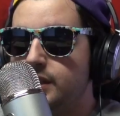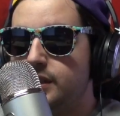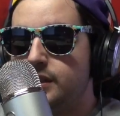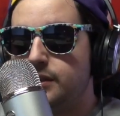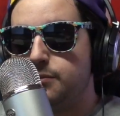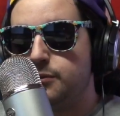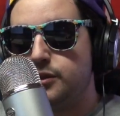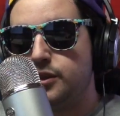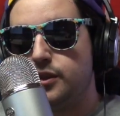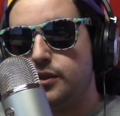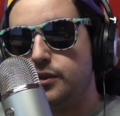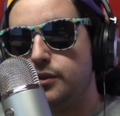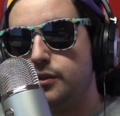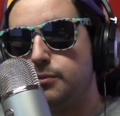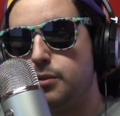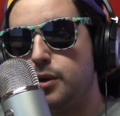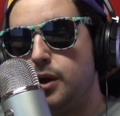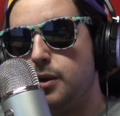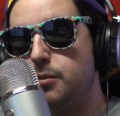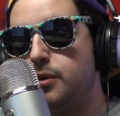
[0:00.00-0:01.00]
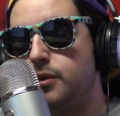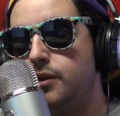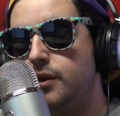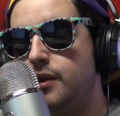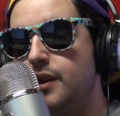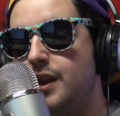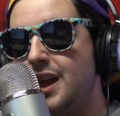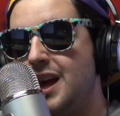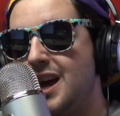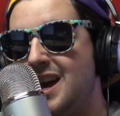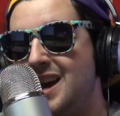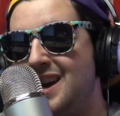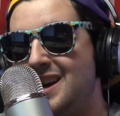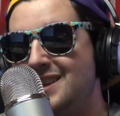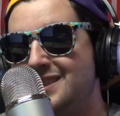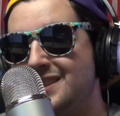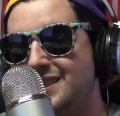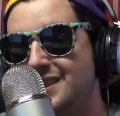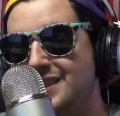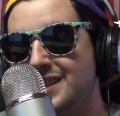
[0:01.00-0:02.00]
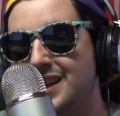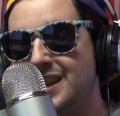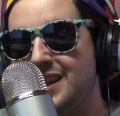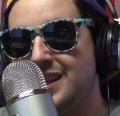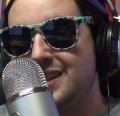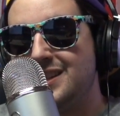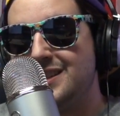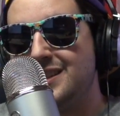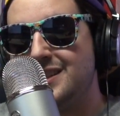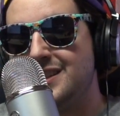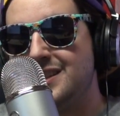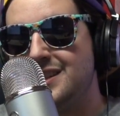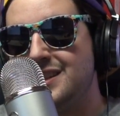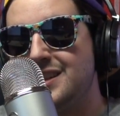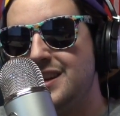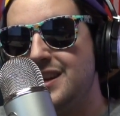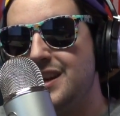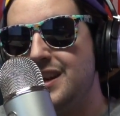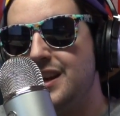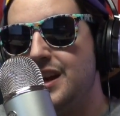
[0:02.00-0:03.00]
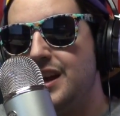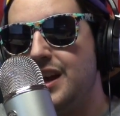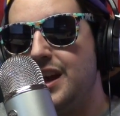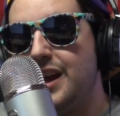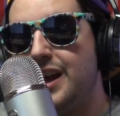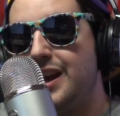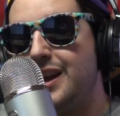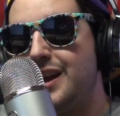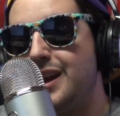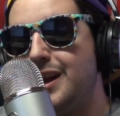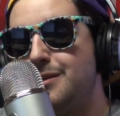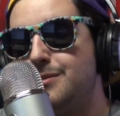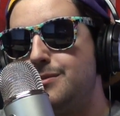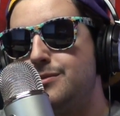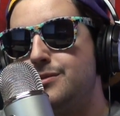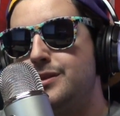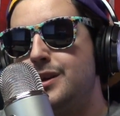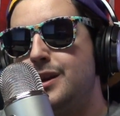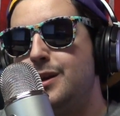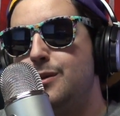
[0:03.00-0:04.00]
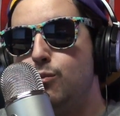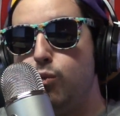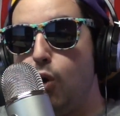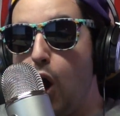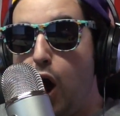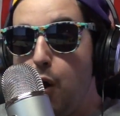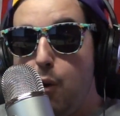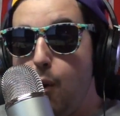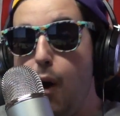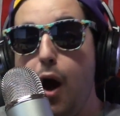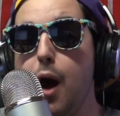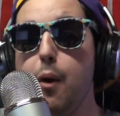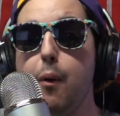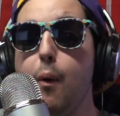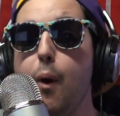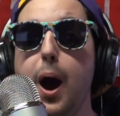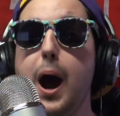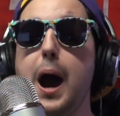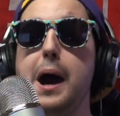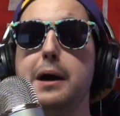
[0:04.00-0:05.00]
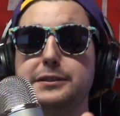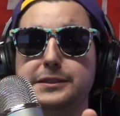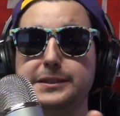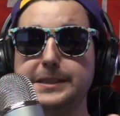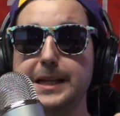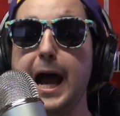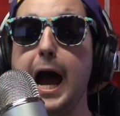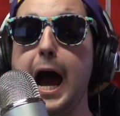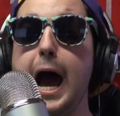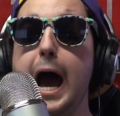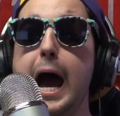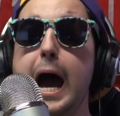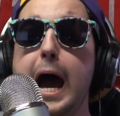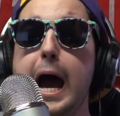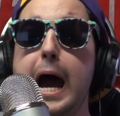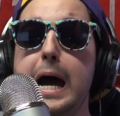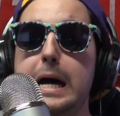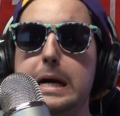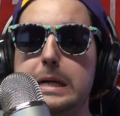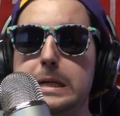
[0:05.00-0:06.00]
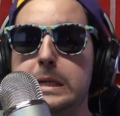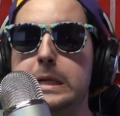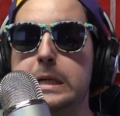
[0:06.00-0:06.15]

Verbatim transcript: them till probably the last second. And I was like, whoa, whoa, whoa, stop!